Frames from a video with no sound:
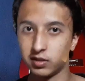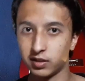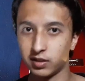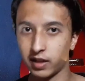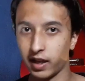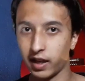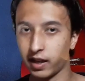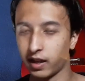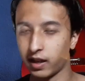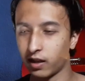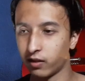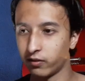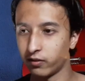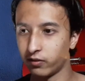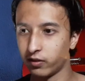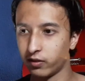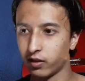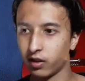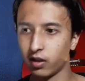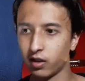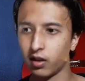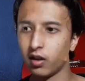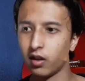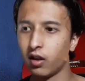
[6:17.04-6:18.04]
I have
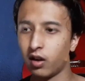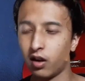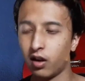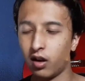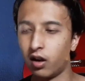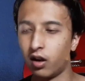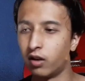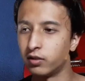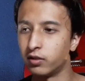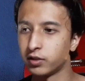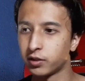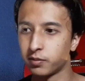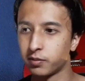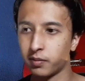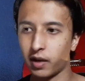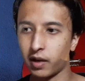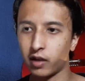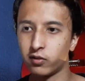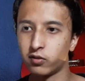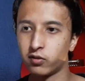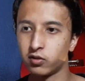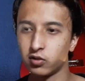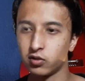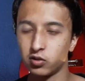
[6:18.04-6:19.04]
a
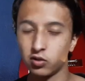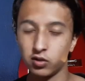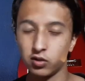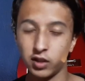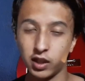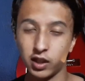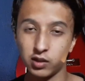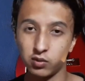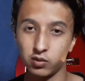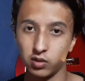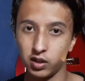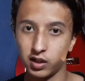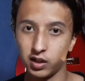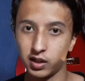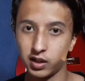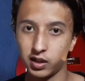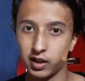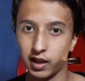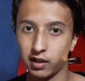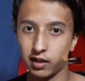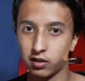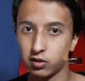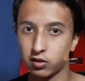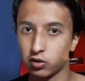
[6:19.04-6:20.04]
smartphone, so that's why it
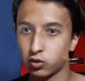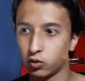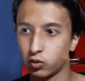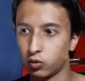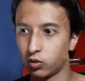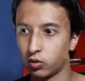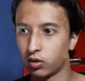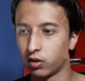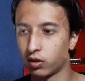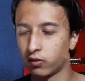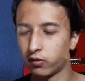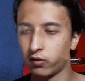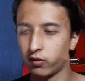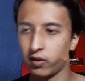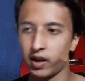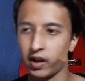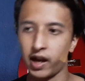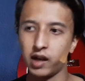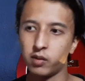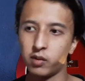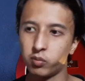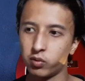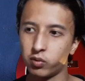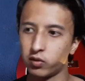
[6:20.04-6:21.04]
cannot shoot on
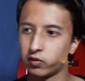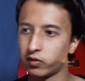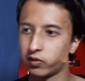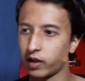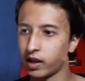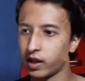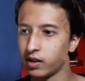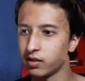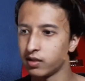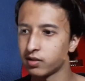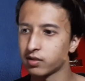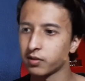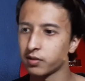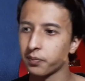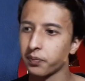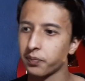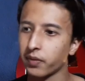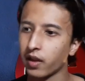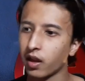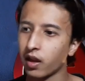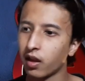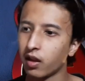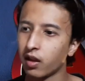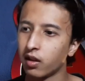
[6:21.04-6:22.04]
flat profiles.
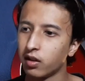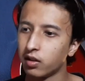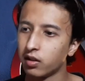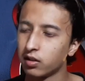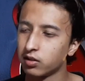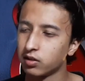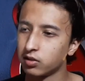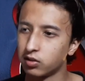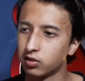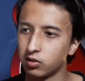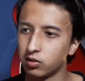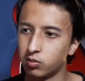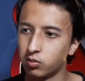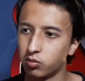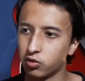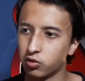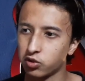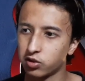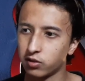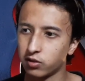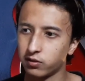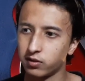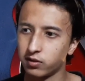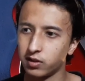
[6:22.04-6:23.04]
So most
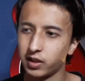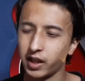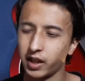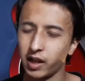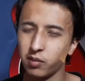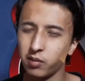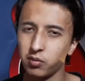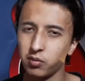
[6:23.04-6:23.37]
of the time